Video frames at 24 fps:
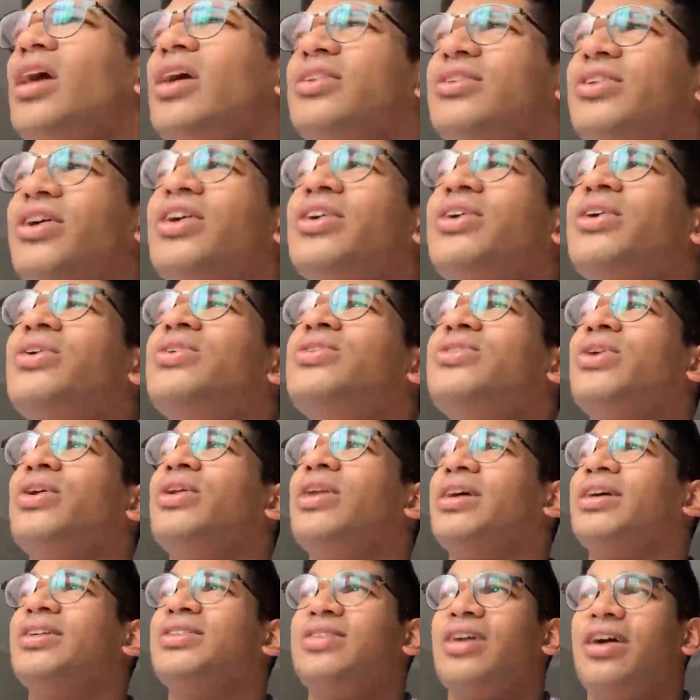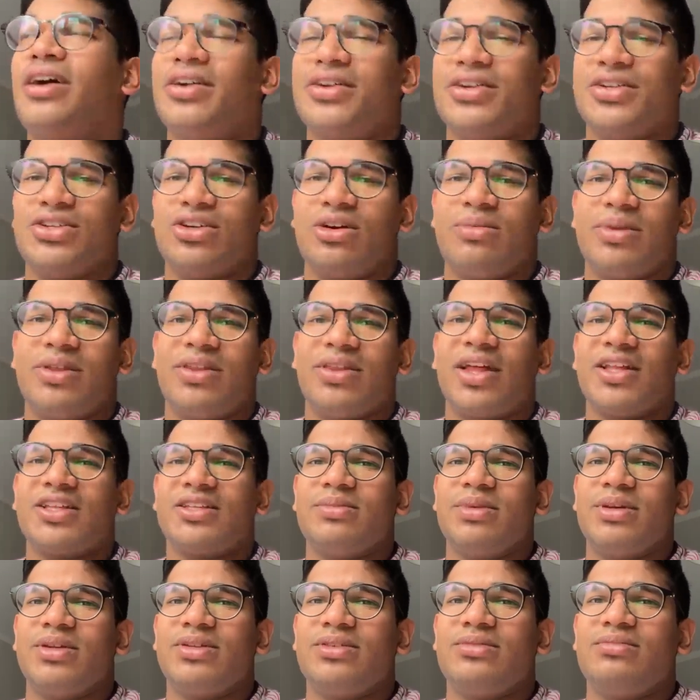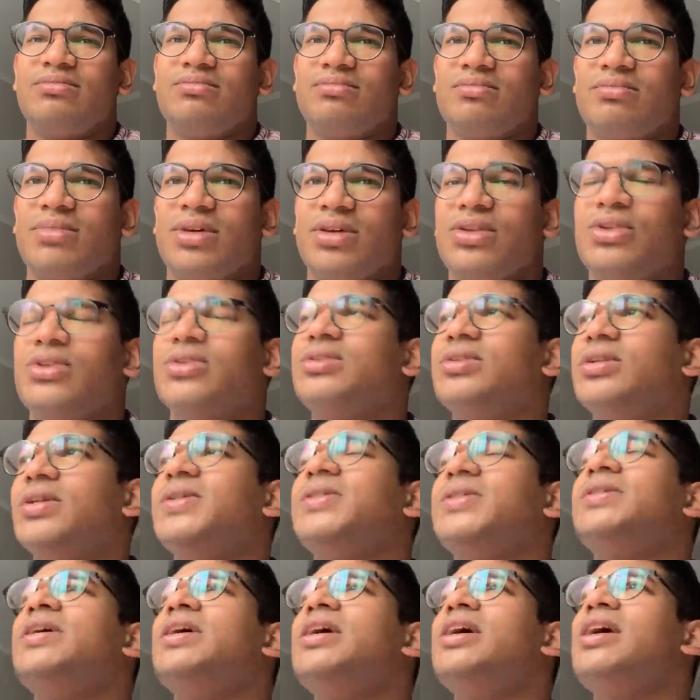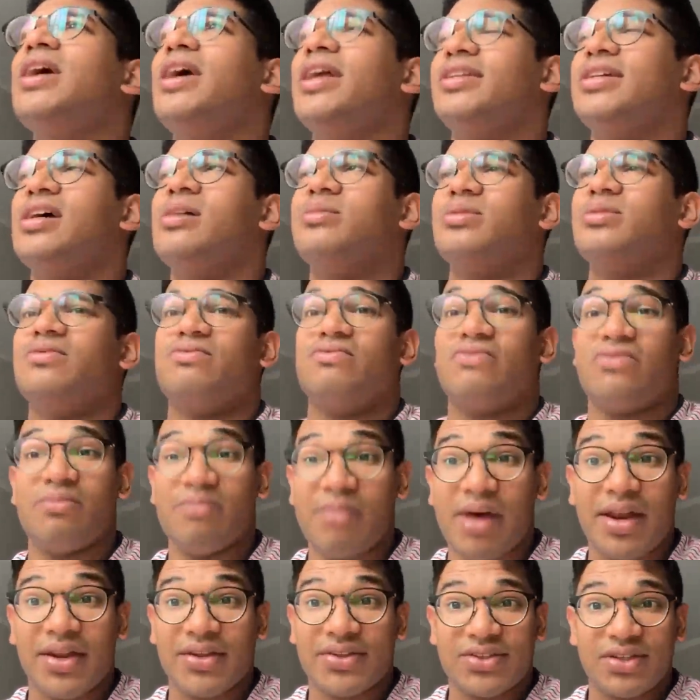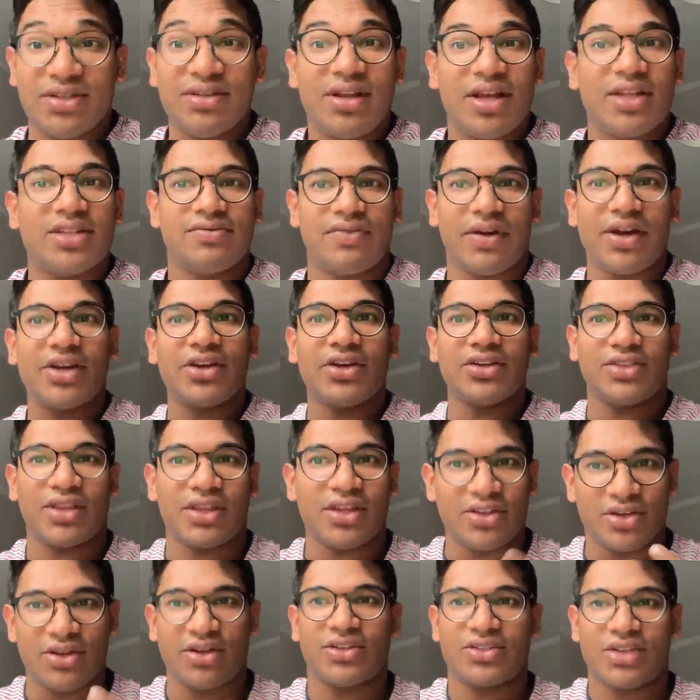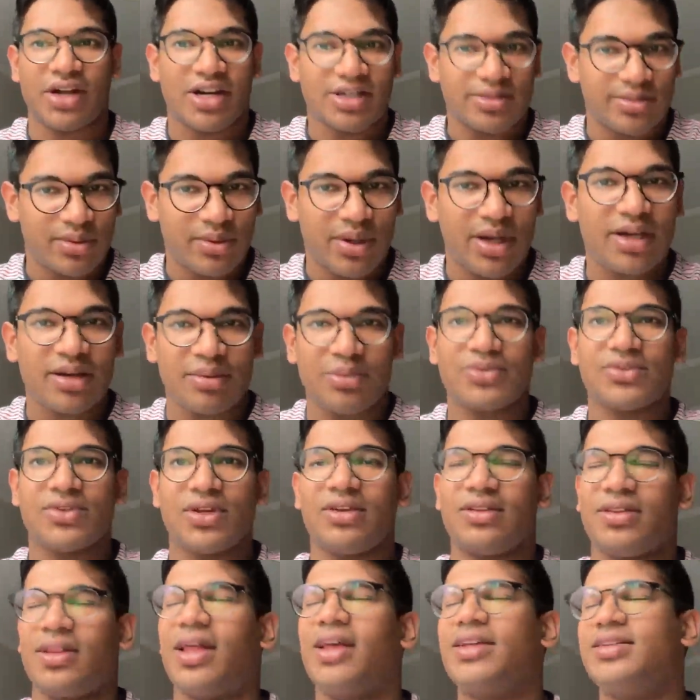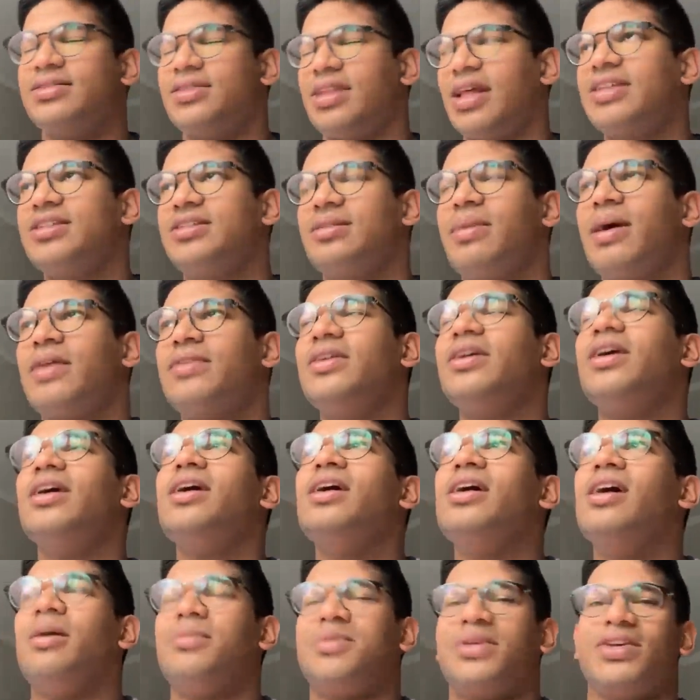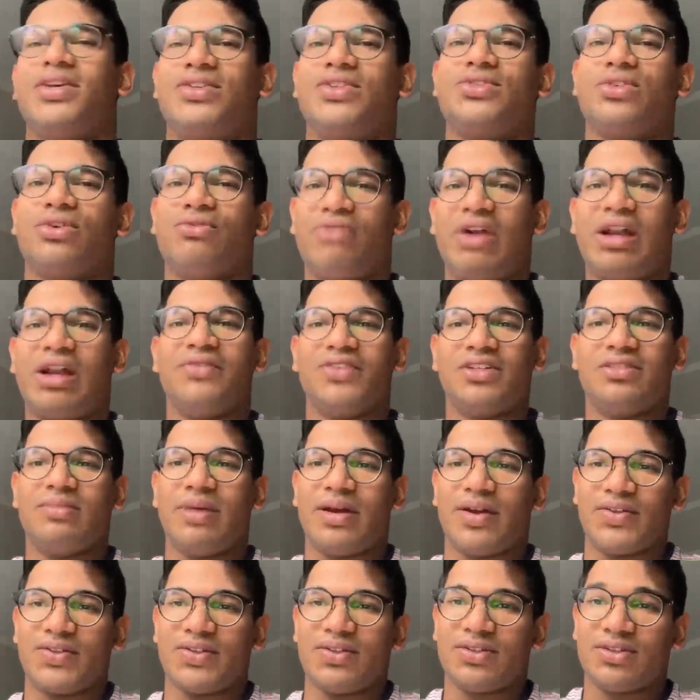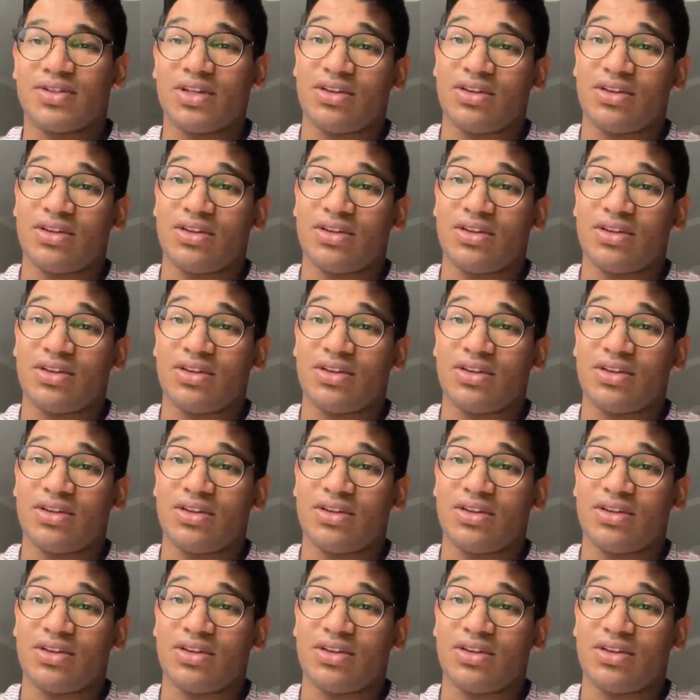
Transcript: Don't go and join like a charity shop. I think that's a bit useless in terms of for medicine. It's very good that you're doing charitable work. I'm not saying that's the bad thing. I'm saying it's just not relevant to medicine.